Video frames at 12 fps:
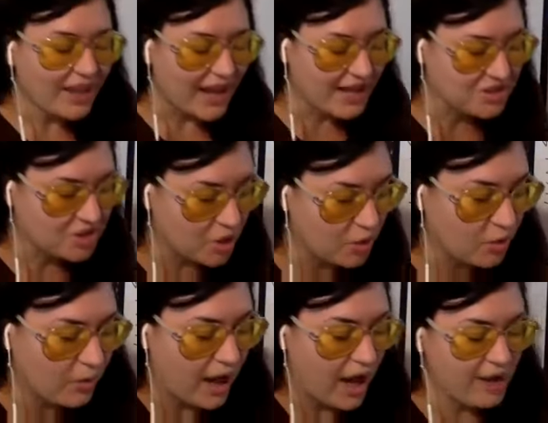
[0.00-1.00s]
And
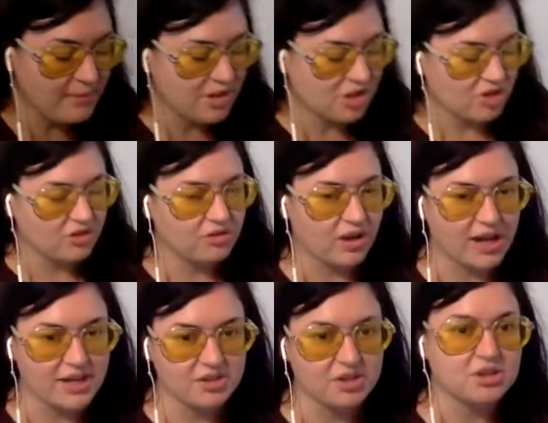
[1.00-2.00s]
so I'm going to show you
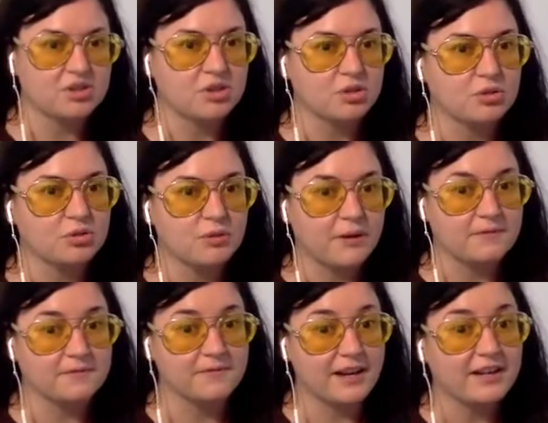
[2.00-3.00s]
guys two
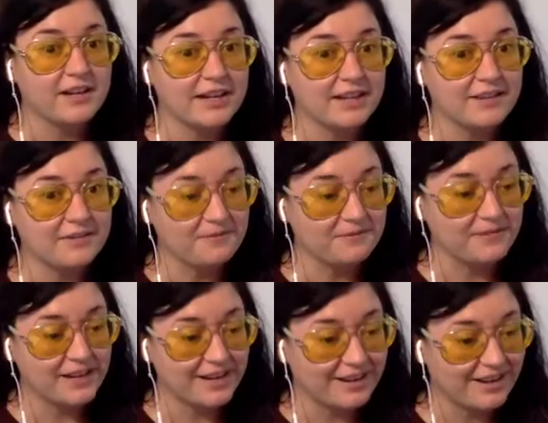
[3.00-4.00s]
very,
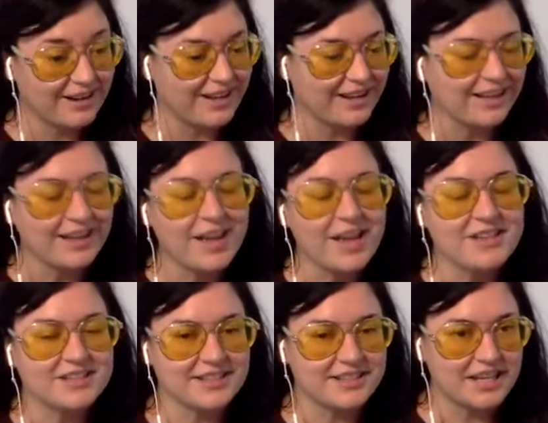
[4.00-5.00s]
very
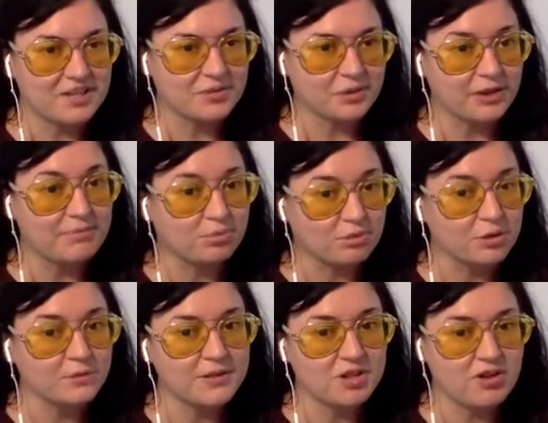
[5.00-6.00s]
successful and
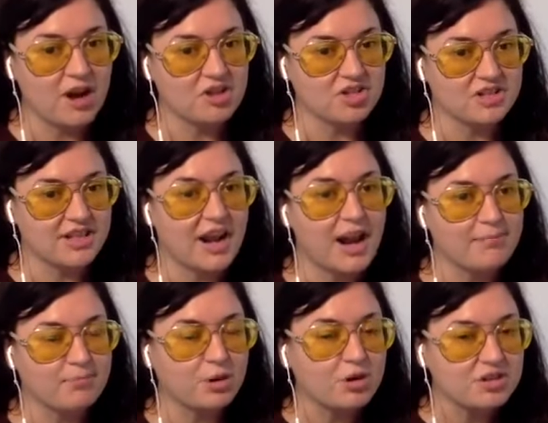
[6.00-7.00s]
proven strategies that I
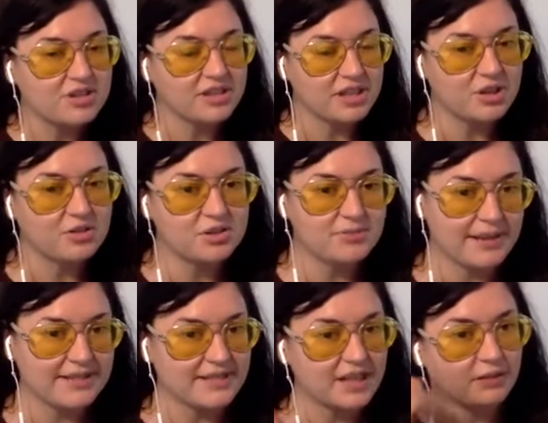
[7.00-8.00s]
personally used
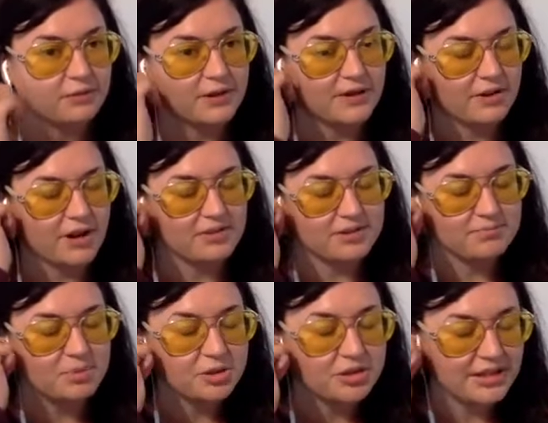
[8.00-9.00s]
myself whenever I was
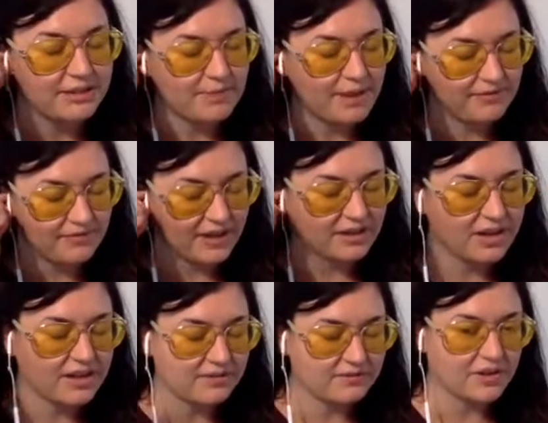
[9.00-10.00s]
building my
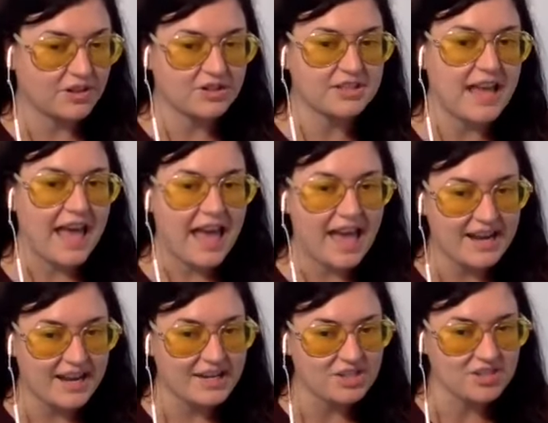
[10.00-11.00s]
very first ad
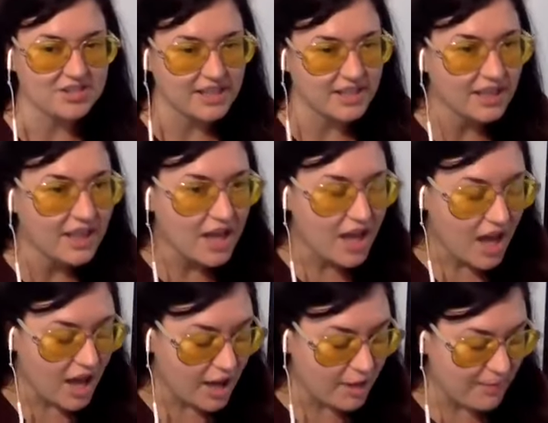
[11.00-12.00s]
agency.
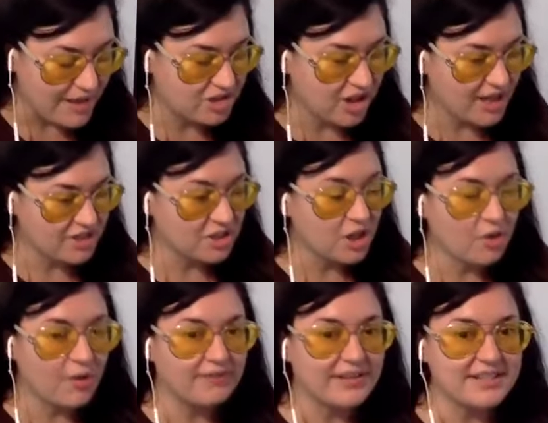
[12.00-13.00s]
As you guys know,
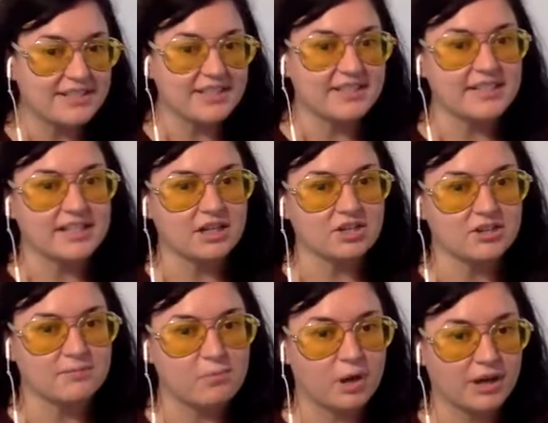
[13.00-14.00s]
I've got 16 years
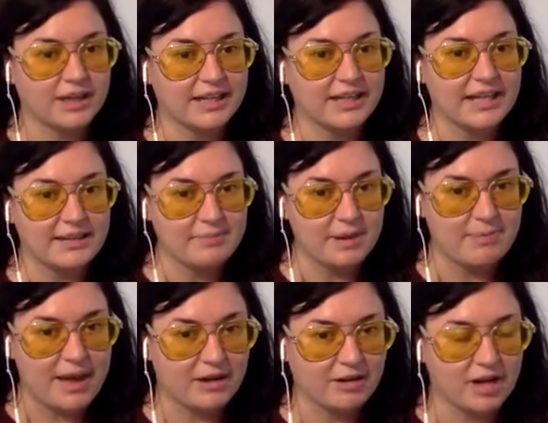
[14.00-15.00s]
of marketing in my
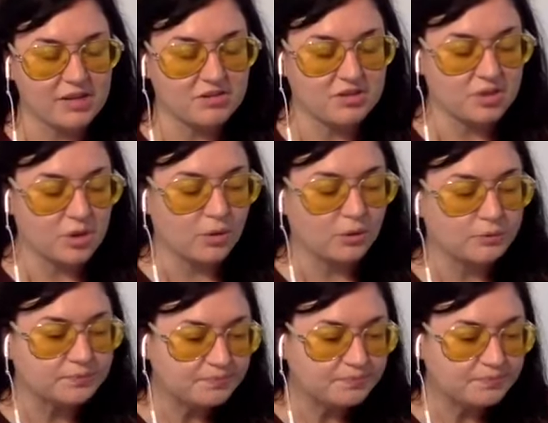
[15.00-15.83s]
background. So